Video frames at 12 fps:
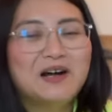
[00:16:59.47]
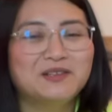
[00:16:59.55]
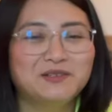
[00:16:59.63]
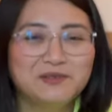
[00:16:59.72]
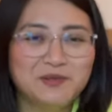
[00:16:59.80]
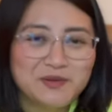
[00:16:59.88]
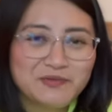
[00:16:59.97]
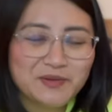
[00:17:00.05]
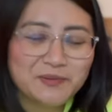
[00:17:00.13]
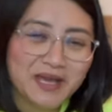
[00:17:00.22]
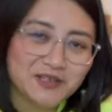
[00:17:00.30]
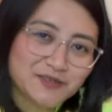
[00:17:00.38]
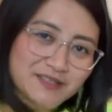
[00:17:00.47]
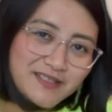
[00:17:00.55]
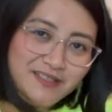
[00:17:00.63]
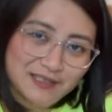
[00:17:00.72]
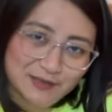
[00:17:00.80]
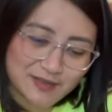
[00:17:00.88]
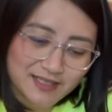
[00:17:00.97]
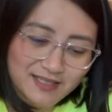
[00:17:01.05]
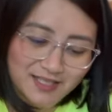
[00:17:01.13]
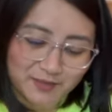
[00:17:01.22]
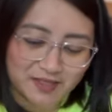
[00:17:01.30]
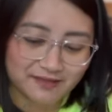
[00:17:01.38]
I don't know if I'm actually gonna use
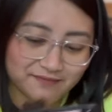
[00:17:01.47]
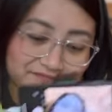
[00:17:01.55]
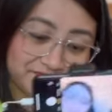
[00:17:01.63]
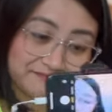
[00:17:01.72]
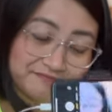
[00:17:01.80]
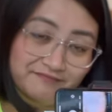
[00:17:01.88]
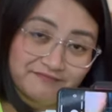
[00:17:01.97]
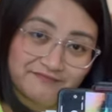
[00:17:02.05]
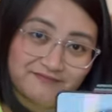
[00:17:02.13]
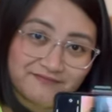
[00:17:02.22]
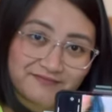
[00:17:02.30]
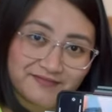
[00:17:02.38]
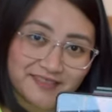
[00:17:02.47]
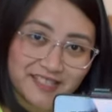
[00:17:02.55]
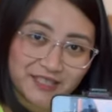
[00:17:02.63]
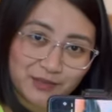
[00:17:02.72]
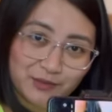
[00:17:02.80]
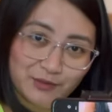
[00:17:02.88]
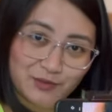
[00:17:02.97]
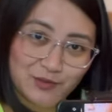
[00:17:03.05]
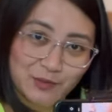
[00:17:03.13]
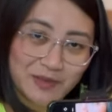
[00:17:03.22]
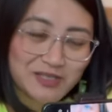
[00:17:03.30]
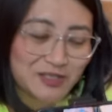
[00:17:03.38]
this. I mean, it looks
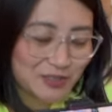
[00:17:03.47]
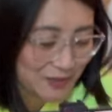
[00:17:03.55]
too much